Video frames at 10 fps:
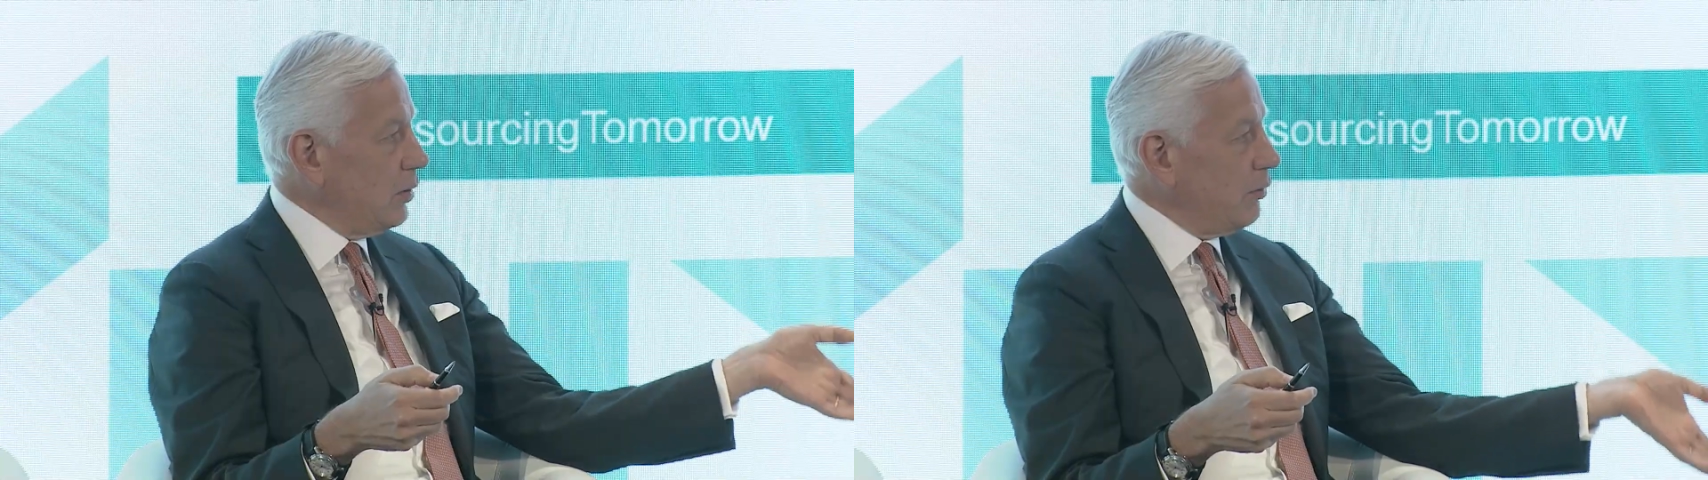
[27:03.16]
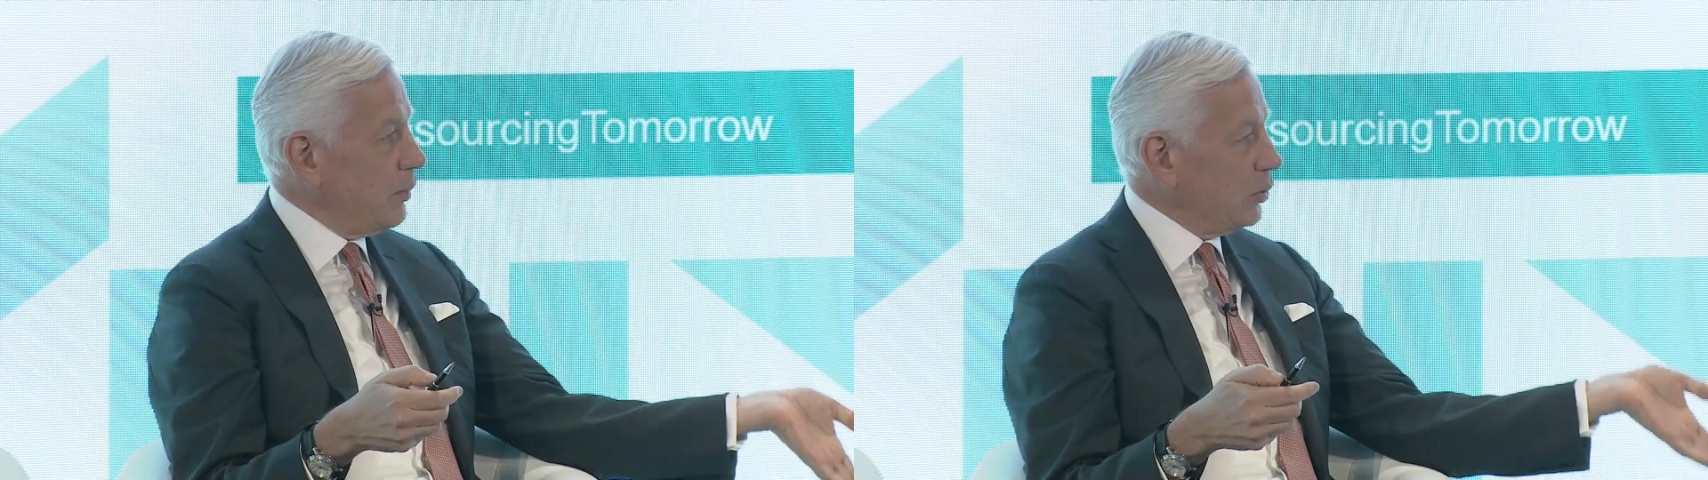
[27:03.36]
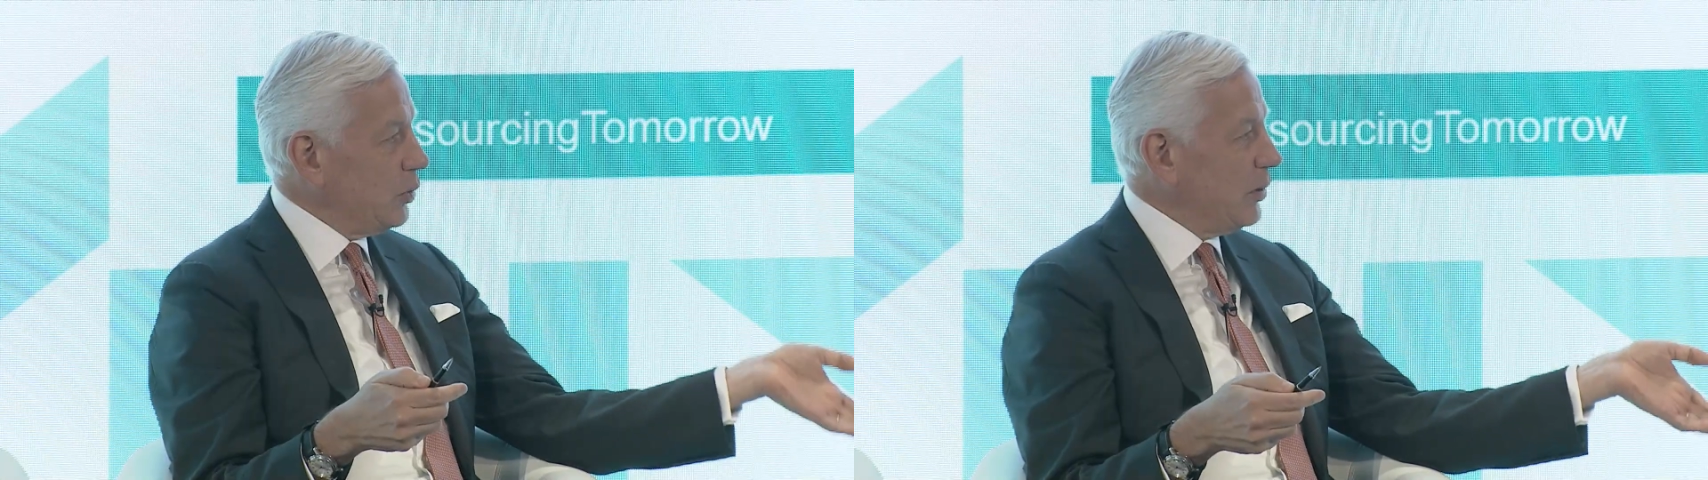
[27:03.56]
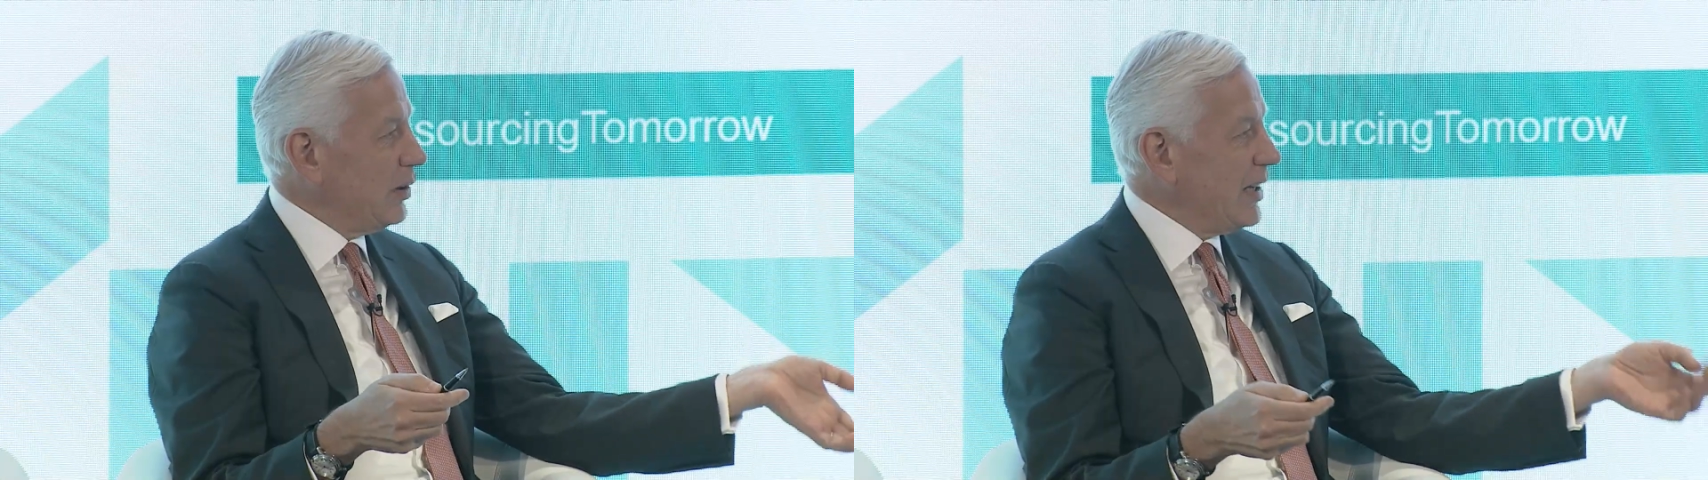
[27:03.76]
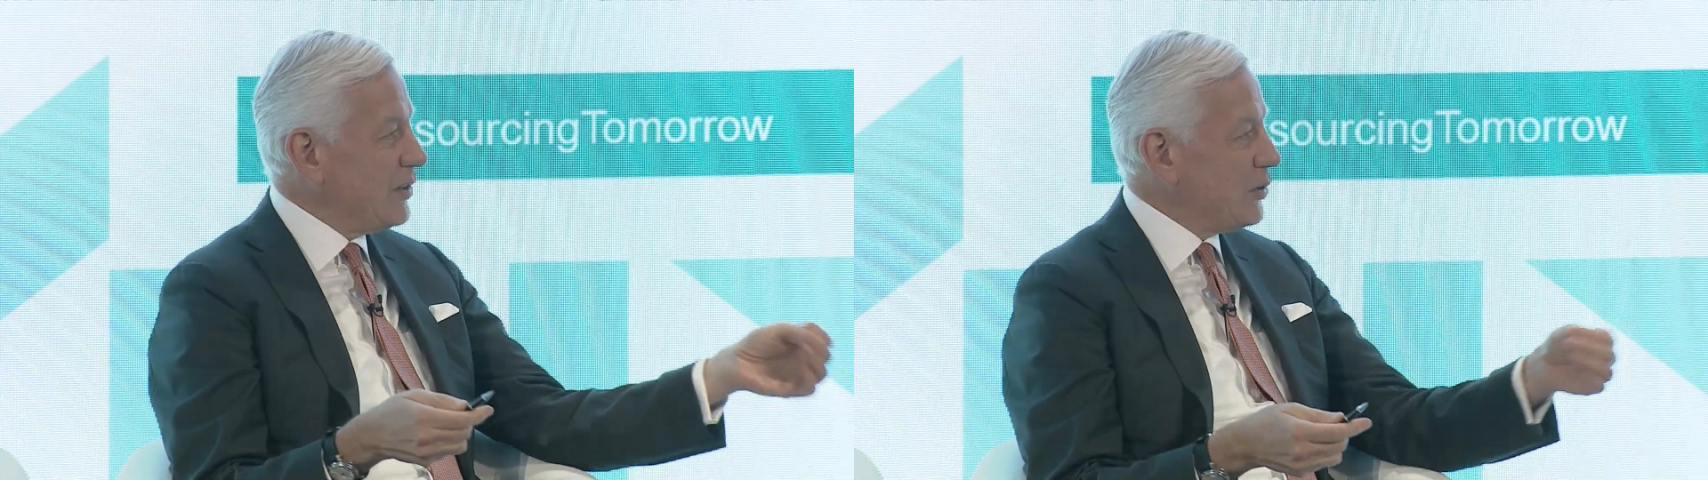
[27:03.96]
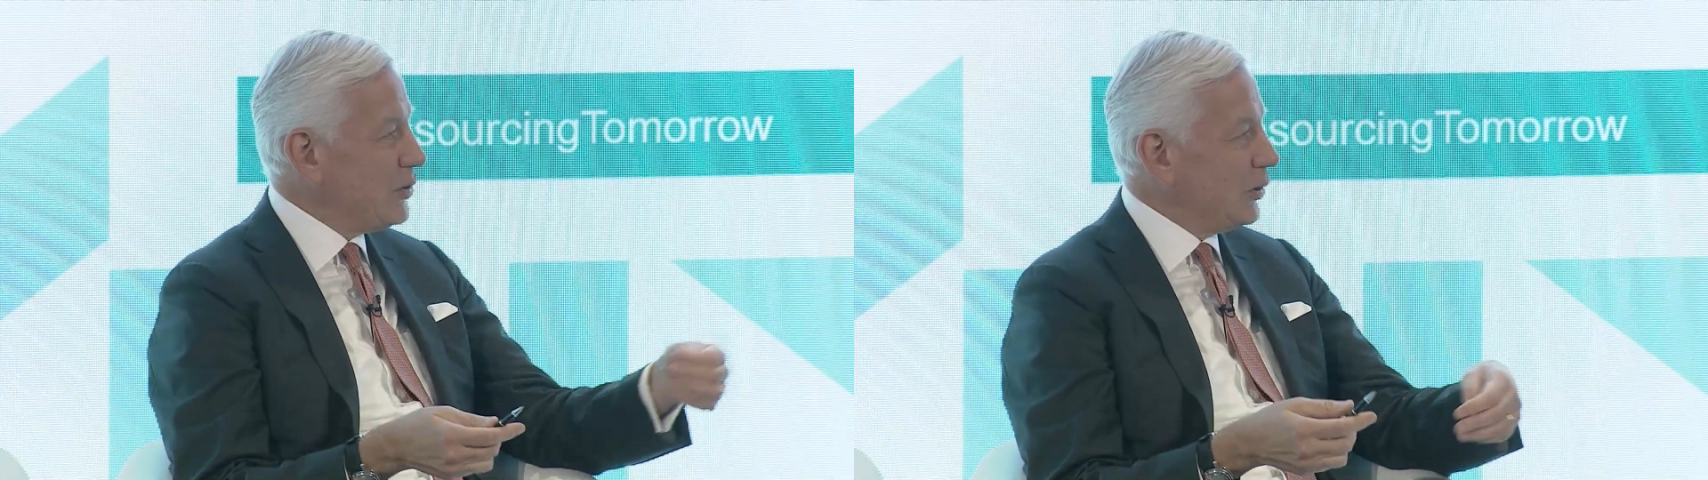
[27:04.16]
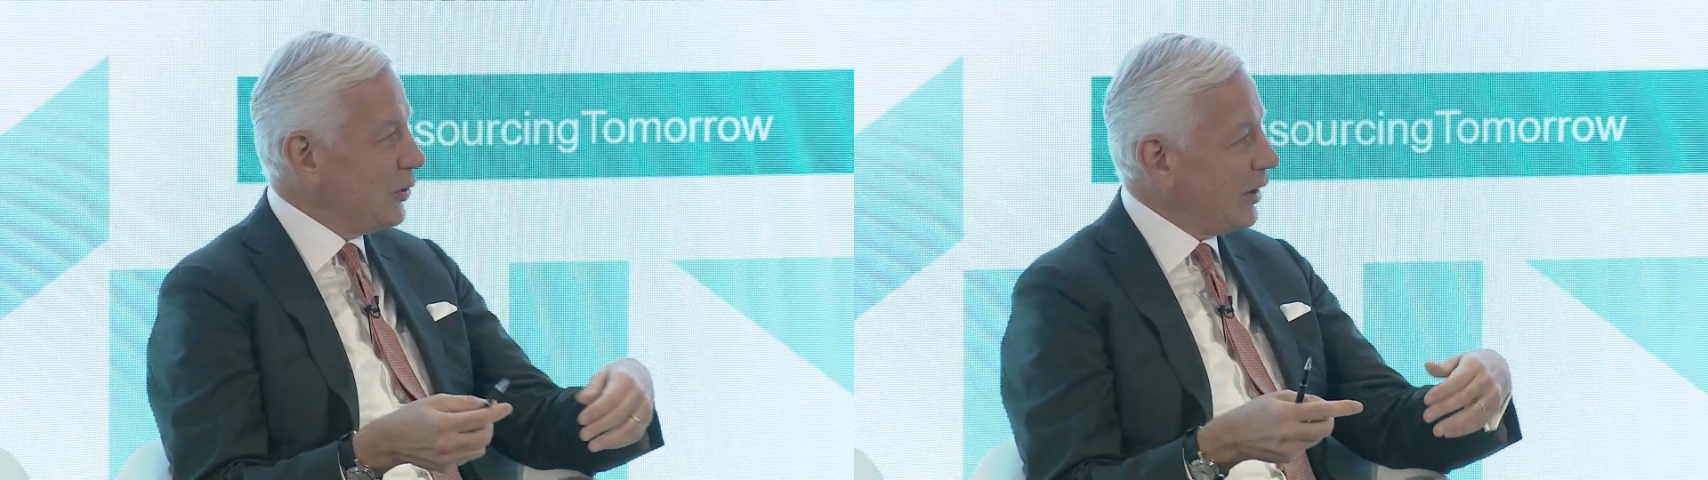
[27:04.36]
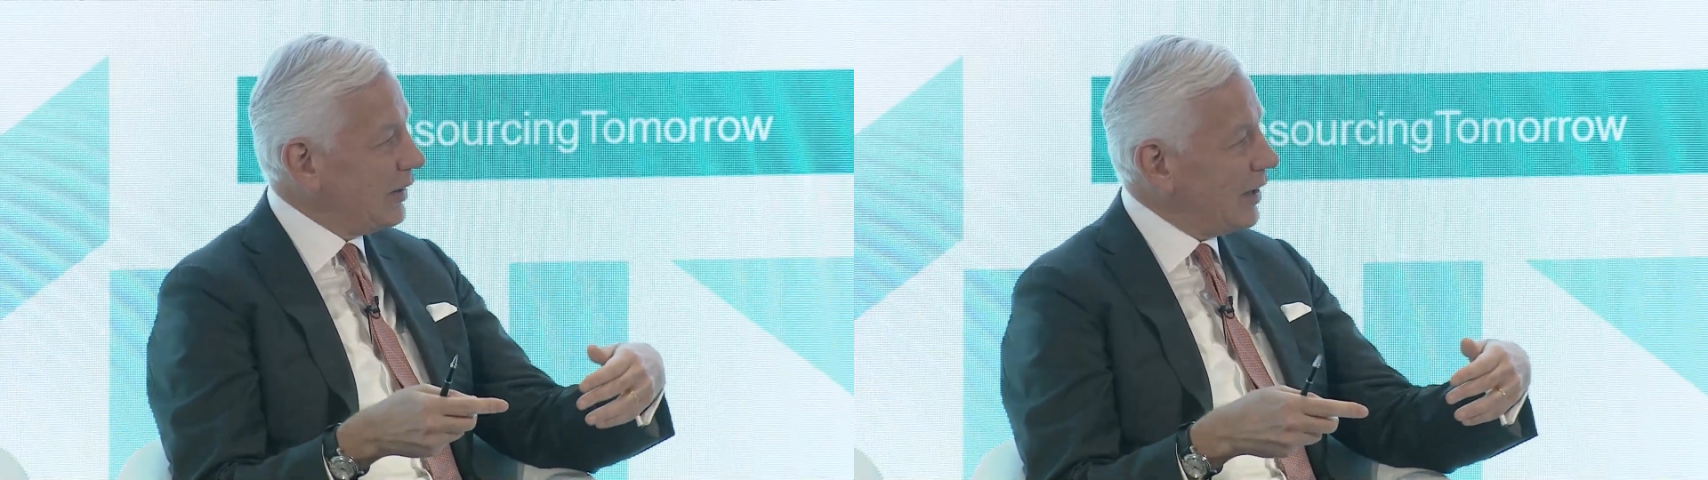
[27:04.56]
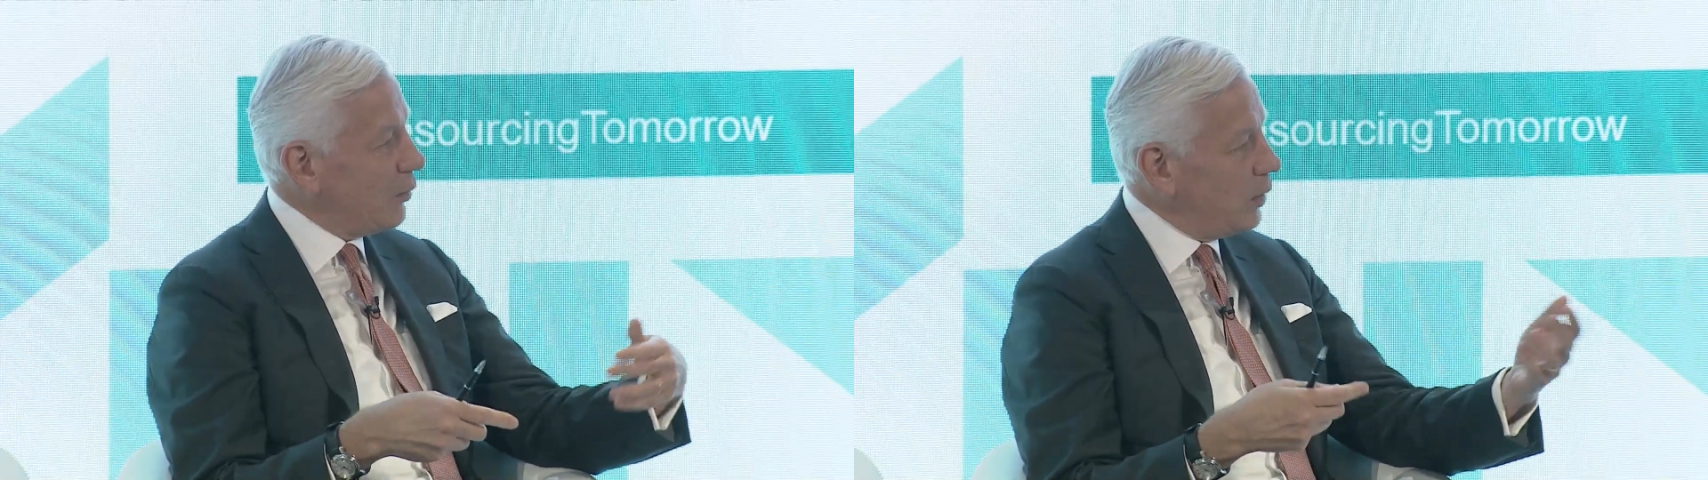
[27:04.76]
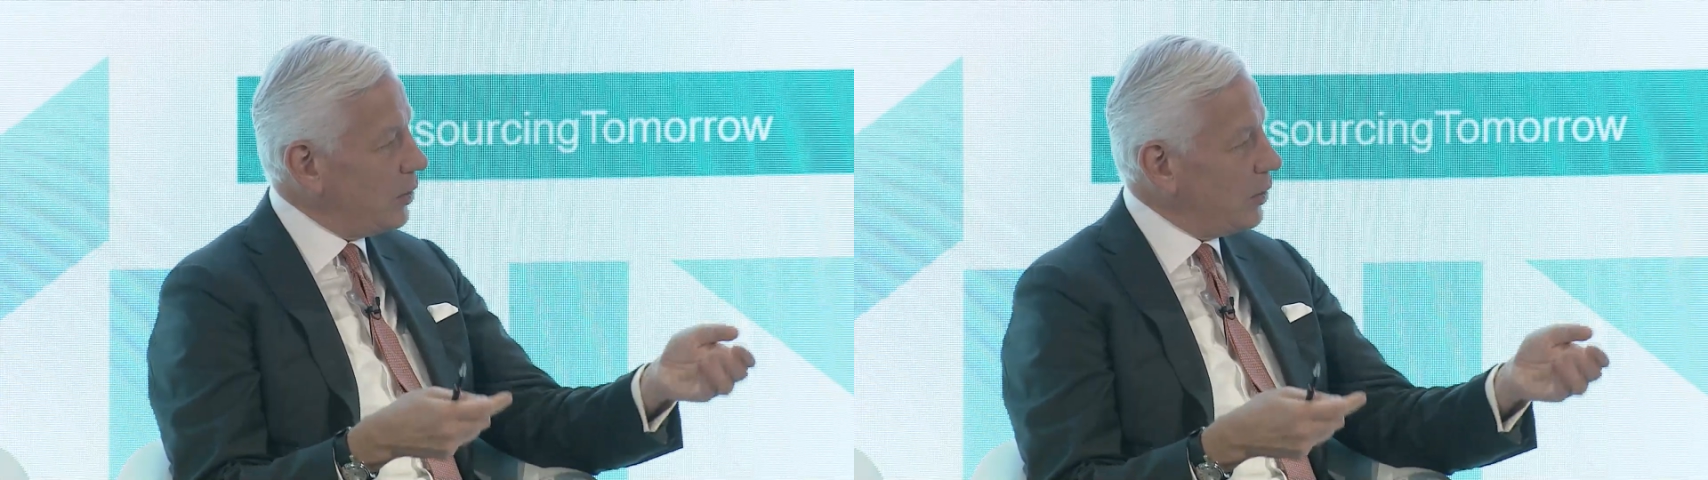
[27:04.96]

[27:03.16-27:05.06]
have multiple lenses to look at that.